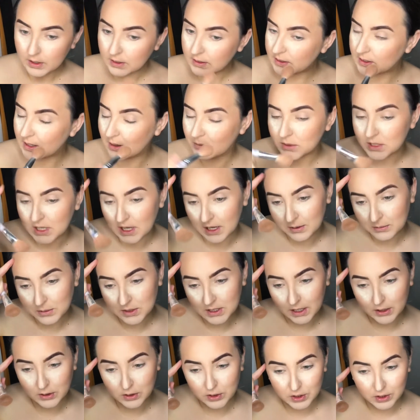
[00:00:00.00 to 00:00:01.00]

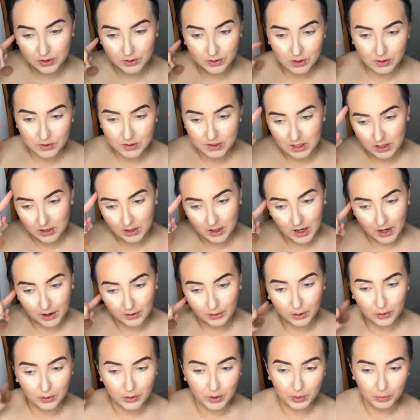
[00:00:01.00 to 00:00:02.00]
Sometimes I do use a
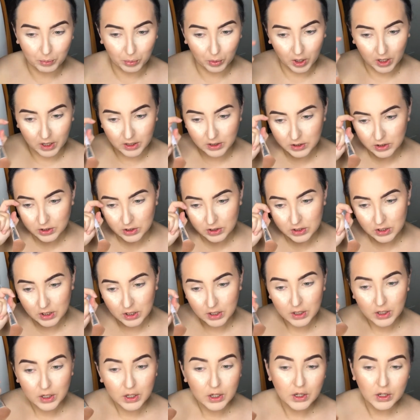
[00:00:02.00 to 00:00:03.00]
narrower brush
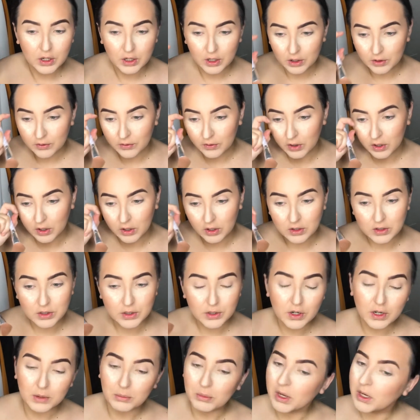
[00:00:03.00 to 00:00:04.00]
for
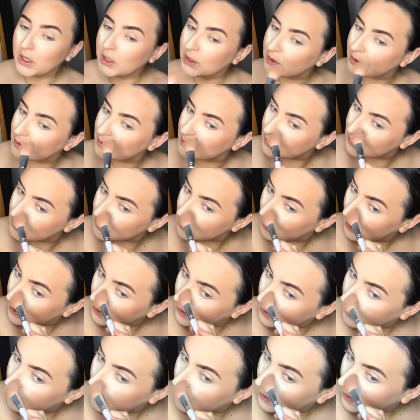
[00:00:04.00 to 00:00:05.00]
contouring my nose,
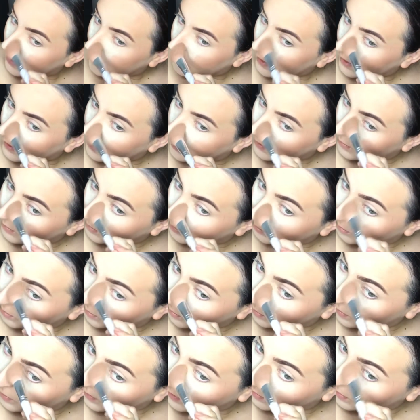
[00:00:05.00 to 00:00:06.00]

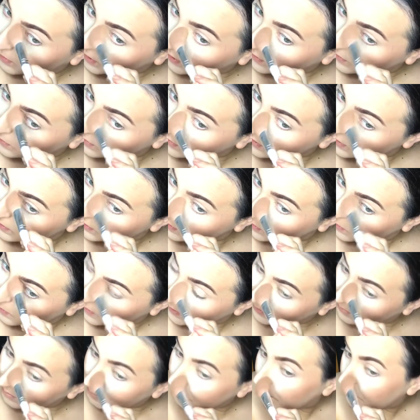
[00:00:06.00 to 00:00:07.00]
but my nose is
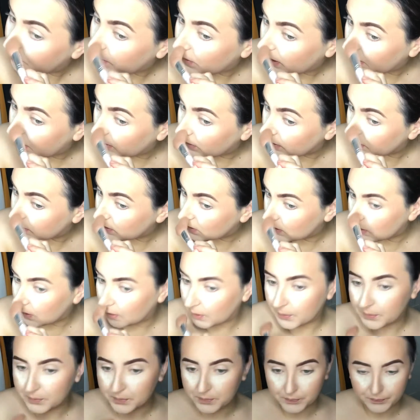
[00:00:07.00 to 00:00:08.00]
quite big,
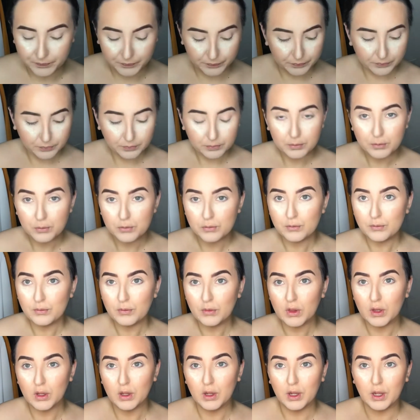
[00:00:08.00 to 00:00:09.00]
so
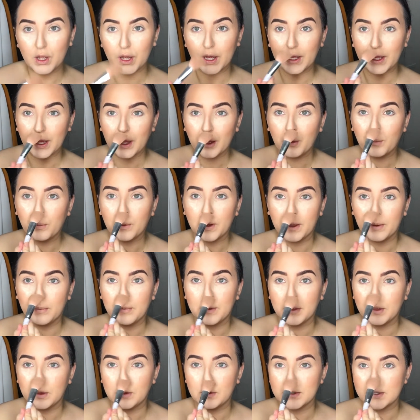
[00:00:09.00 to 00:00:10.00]
I get away
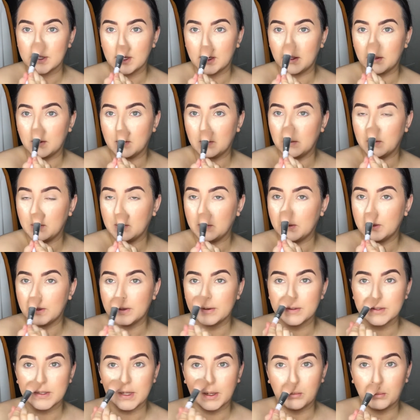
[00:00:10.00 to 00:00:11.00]
with using
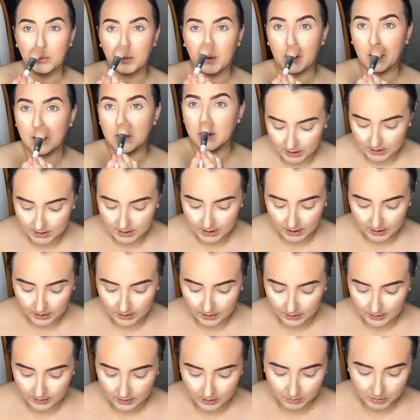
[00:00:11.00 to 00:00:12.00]
the same brush. And take
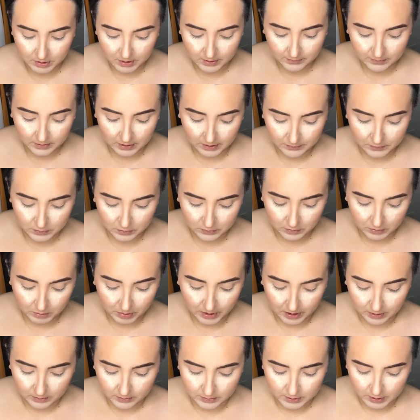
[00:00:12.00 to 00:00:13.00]
the little bit of leftover
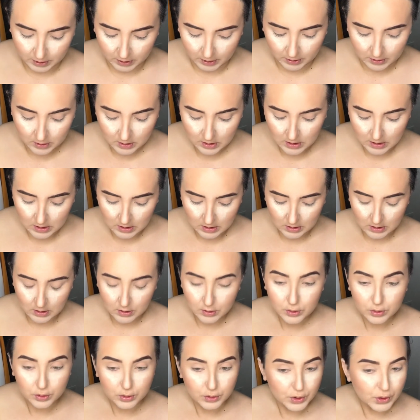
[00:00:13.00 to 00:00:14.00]
powder
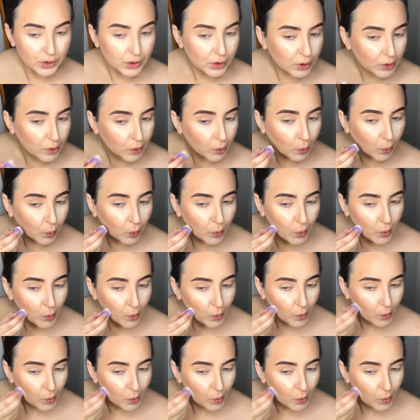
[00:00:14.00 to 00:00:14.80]
to